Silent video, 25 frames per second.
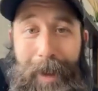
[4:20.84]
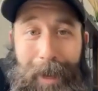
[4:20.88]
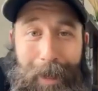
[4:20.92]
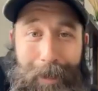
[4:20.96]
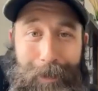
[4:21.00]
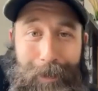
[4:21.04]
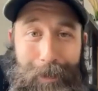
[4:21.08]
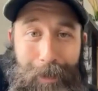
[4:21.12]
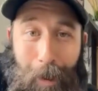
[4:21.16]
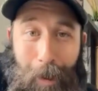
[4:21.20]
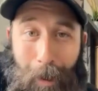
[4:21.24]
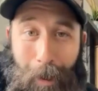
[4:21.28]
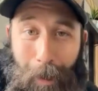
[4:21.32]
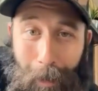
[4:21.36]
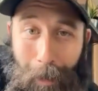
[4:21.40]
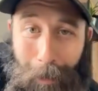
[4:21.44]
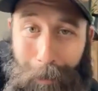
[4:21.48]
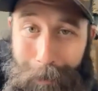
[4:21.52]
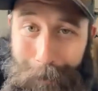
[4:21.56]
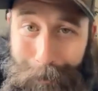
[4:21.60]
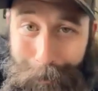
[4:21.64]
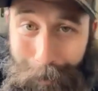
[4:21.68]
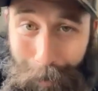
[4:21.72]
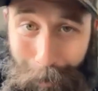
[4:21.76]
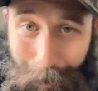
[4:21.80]
No,
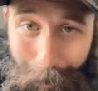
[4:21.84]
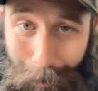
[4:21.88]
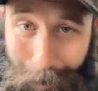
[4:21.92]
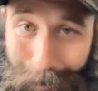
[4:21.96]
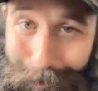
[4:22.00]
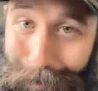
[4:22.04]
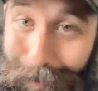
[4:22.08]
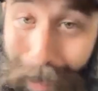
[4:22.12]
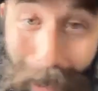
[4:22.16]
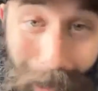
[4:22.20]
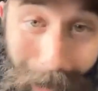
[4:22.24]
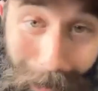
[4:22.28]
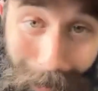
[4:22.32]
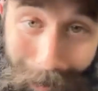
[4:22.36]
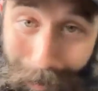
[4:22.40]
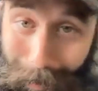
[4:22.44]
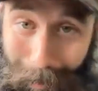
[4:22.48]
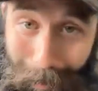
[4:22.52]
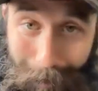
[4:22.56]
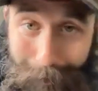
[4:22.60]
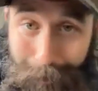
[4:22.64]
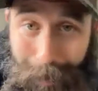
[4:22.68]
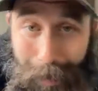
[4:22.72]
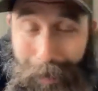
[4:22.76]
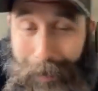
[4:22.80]
and
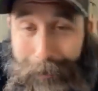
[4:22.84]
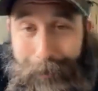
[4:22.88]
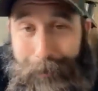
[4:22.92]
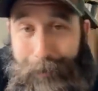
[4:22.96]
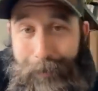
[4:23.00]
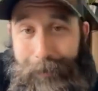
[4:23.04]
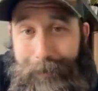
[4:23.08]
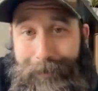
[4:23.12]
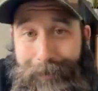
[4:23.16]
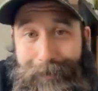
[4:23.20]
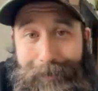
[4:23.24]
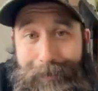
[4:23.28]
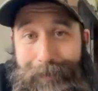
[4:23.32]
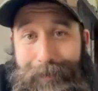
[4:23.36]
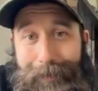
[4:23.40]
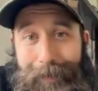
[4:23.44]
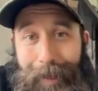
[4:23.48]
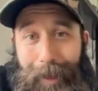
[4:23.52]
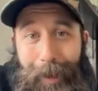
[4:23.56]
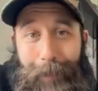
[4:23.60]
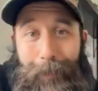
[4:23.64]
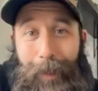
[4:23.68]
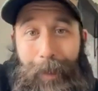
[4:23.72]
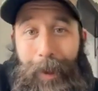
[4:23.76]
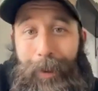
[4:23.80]
I'm
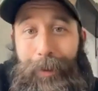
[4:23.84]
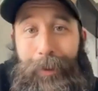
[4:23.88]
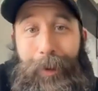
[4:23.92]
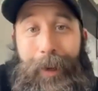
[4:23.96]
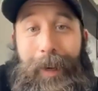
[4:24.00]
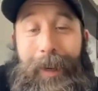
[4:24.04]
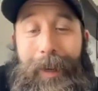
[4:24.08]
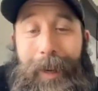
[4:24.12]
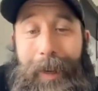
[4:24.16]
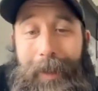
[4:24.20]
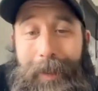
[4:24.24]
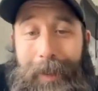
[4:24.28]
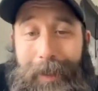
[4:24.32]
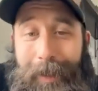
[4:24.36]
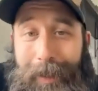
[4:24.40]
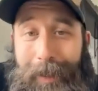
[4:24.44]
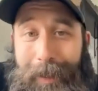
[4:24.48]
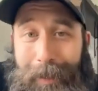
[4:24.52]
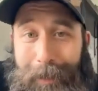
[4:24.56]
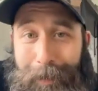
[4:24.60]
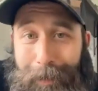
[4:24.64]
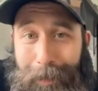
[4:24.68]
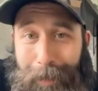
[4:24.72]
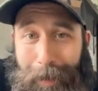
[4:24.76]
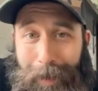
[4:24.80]
not great at it
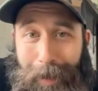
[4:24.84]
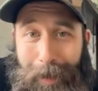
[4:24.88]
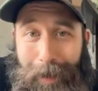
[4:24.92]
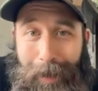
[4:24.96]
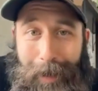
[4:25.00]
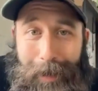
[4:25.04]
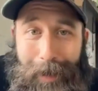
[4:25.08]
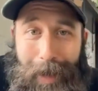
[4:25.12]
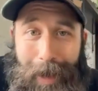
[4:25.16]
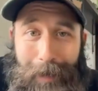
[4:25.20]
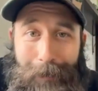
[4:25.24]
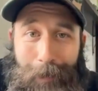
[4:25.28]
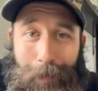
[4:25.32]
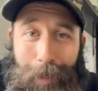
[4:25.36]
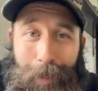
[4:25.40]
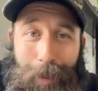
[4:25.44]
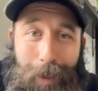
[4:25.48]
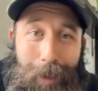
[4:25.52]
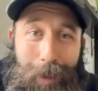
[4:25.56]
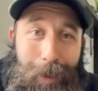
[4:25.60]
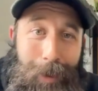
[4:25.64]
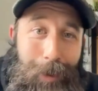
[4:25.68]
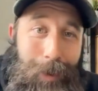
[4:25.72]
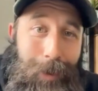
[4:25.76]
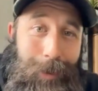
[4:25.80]
either. I have a
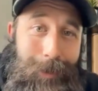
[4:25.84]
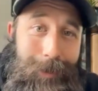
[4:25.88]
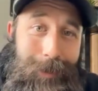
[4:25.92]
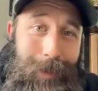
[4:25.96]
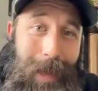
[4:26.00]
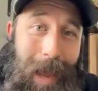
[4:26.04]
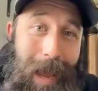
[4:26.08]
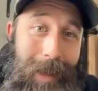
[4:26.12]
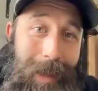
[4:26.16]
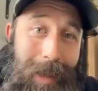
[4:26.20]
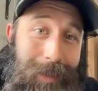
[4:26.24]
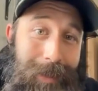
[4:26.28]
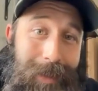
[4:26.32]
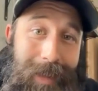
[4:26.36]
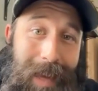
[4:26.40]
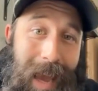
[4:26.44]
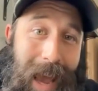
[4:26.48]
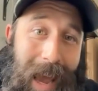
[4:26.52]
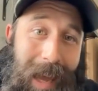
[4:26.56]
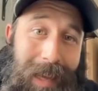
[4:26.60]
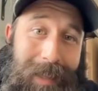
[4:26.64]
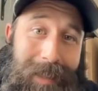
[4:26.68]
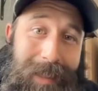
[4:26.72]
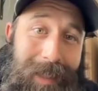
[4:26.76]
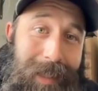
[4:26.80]
thing called the
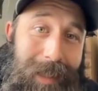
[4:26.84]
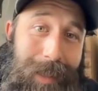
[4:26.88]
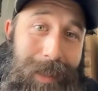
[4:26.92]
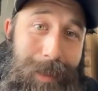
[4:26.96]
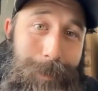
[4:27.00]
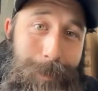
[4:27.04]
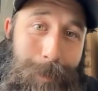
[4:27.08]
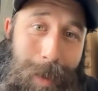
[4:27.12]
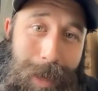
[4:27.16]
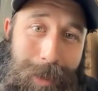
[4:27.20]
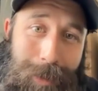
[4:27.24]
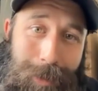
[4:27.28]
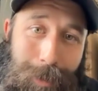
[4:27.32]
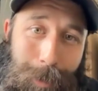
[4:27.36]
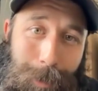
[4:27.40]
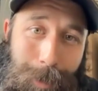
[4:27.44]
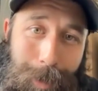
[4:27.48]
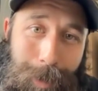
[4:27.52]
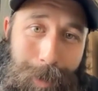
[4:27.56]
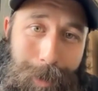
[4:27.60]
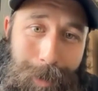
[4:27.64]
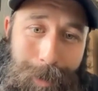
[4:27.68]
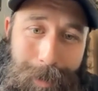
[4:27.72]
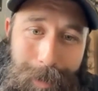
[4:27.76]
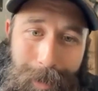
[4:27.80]

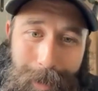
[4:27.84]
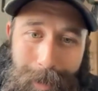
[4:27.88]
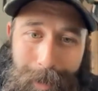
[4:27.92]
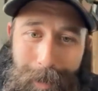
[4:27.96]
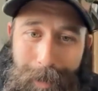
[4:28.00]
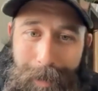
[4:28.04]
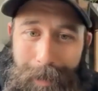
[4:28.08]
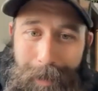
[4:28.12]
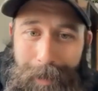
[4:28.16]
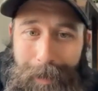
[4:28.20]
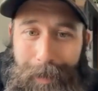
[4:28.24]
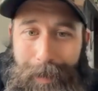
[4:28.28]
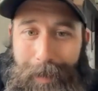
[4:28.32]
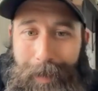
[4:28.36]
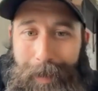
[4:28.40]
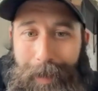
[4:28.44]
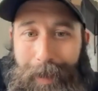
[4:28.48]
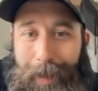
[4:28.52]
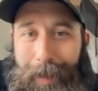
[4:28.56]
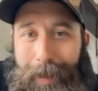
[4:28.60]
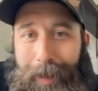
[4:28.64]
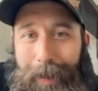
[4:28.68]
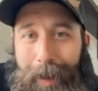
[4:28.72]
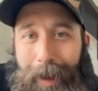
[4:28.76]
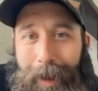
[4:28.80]
anti-mentor,
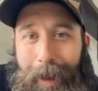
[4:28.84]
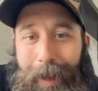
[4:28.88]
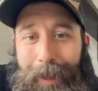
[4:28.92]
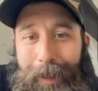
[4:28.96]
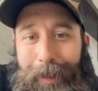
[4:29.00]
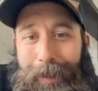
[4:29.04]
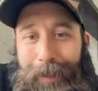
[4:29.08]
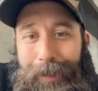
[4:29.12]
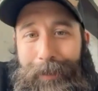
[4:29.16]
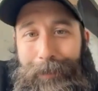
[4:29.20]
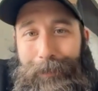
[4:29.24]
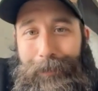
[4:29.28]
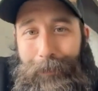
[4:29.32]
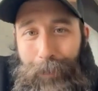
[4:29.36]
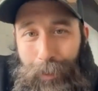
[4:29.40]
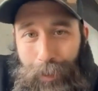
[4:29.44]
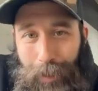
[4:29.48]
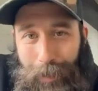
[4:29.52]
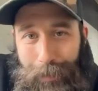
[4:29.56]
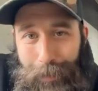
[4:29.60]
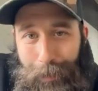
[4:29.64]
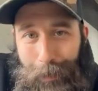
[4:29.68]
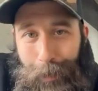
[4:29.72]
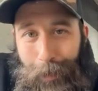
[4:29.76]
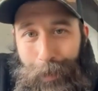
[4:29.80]
and I
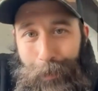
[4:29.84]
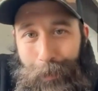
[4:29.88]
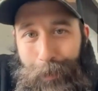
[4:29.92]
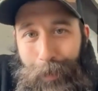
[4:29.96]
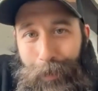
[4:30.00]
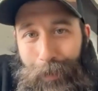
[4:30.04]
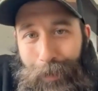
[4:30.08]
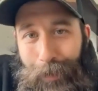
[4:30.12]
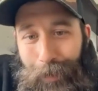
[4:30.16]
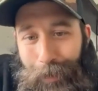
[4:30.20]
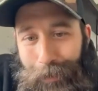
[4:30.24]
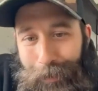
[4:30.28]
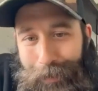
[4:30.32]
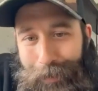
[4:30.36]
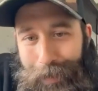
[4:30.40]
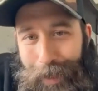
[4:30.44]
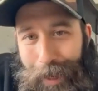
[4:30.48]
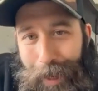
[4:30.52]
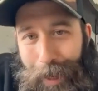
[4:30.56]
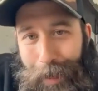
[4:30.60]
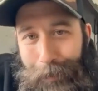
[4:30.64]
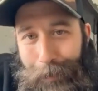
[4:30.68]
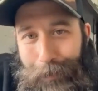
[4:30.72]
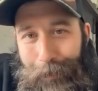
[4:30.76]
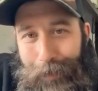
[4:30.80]
judge people all the
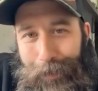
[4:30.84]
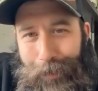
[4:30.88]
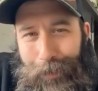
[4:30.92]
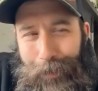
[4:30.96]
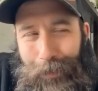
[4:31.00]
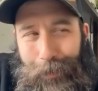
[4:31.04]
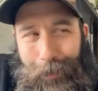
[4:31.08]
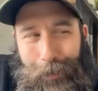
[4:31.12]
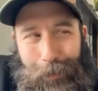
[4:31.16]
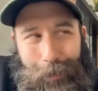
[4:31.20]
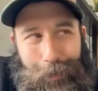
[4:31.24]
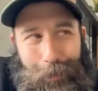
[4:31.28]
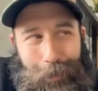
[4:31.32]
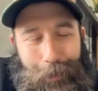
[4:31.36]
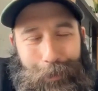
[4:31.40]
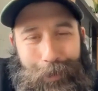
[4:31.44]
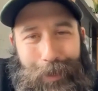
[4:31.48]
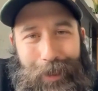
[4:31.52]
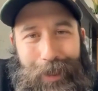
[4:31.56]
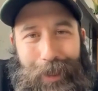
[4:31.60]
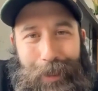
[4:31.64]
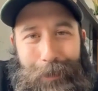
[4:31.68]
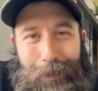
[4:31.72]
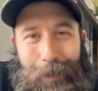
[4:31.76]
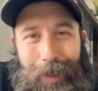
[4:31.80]
time to
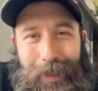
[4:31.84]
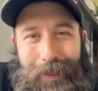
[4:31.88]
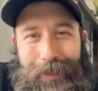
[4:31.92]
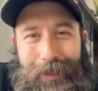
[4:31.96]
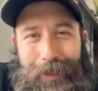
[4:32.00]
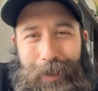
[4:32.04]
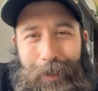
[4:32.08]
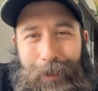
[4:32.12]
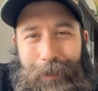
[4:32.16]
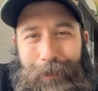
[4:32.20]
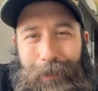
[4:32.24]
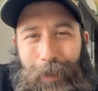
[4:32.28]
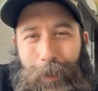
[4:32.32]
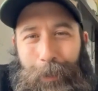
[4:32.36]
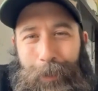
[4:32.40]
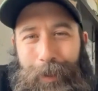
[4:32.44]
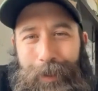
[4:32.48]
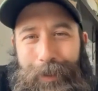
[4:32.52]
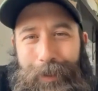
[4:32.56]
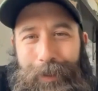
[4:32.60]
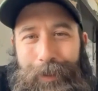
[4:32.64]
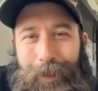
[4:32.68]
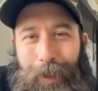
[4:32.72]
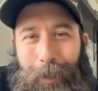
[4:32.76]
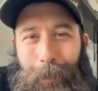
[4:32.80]
keep myself
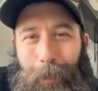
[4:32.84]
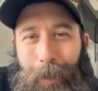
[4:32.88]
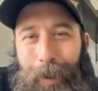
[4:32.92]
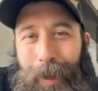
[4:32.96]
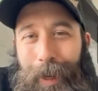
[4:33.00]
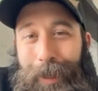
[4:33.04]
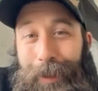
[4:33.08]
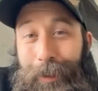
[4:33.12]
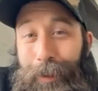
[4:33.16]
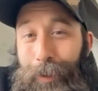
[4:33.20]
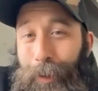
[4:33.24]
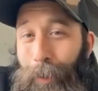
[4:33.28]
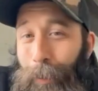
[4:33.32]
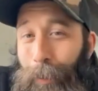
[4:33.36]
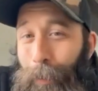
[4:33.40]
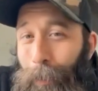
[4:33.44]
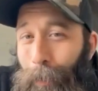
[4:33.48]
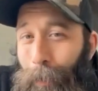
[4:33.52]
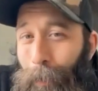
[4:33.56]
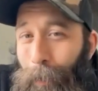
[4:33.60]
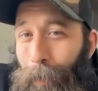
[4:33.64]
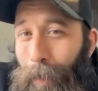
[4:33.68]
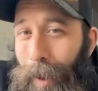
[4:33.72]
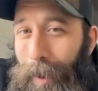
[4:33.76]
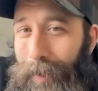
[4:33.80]
focused on what I don't
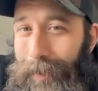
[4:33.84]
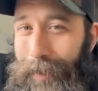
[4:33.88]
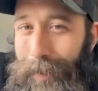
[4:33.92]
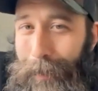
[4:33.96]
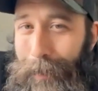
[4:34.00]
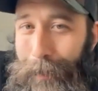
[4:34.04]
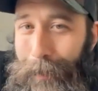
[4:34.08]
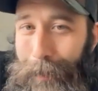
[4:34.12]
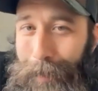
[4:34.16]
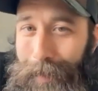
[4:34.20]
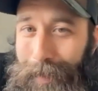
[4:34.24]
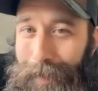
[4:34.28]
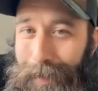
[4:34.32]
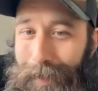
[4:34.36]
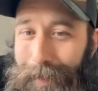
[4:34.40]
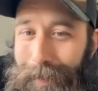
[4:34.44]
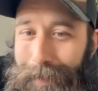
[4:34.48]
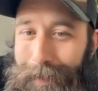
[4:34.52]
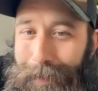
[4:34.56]
want to be.